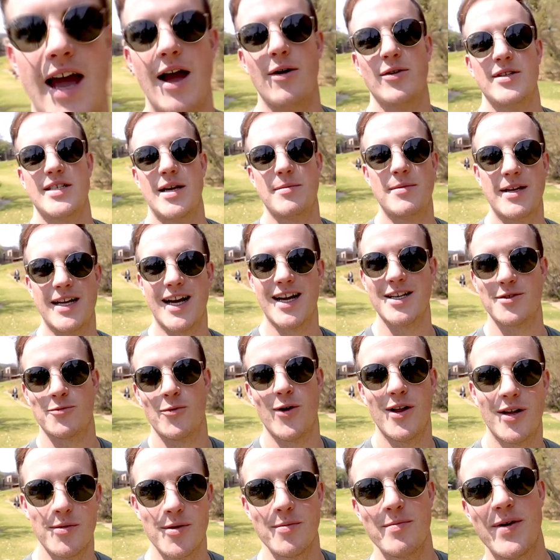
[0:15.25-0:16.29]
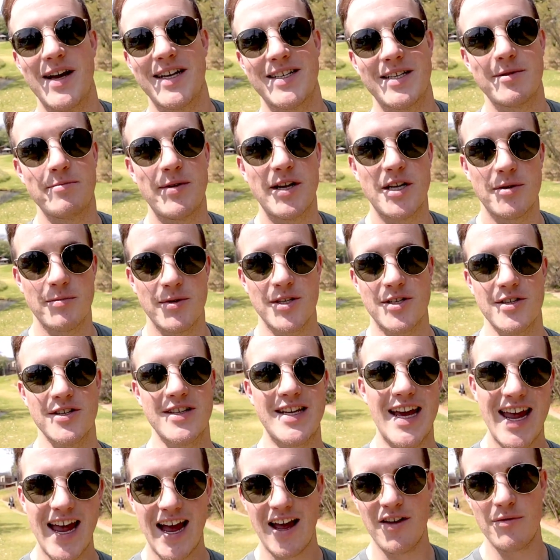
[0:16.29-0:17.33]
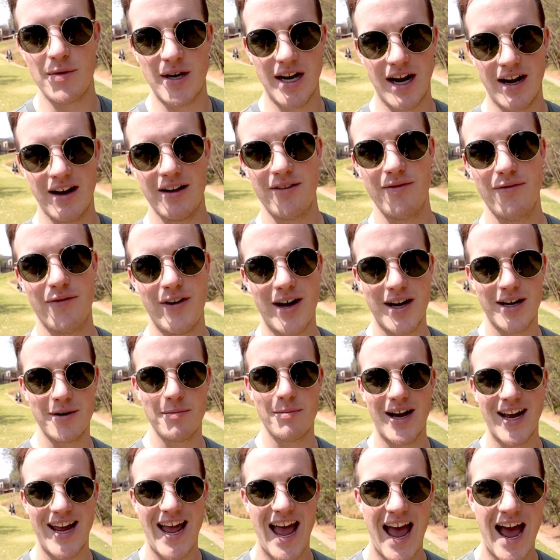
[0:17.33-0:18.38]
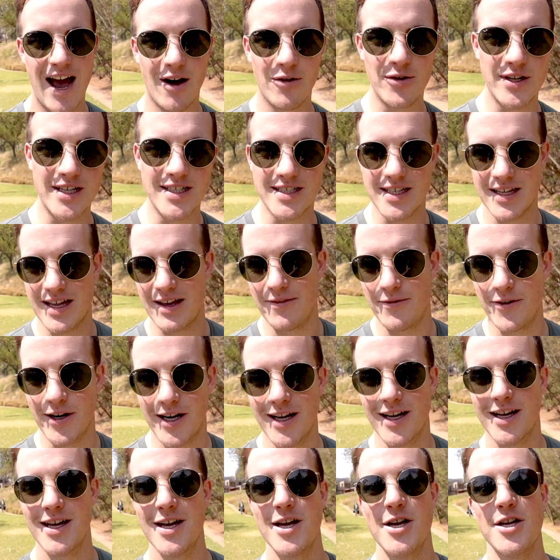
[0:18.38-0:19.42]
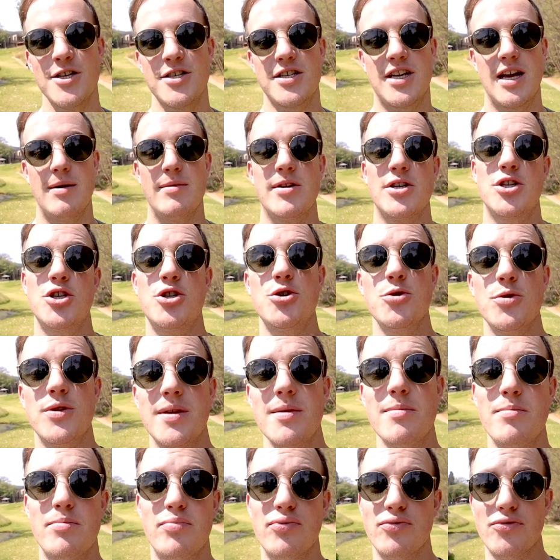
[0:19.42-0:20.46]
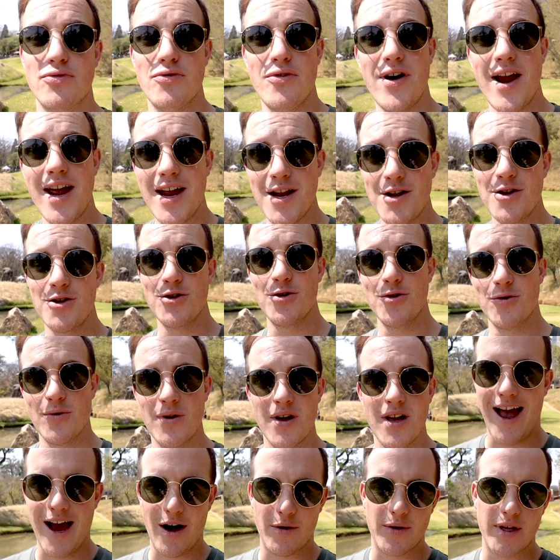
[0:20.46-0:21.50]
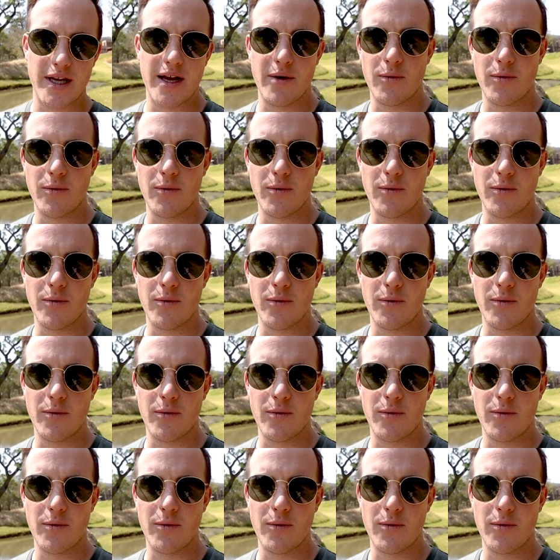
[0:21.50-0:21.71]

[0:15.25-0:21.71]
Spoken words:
Hey, what's happening, guys? Welcome to Basic Benjamin. Today I've been invited by Audi South Africa to come and shoot the brand new Audi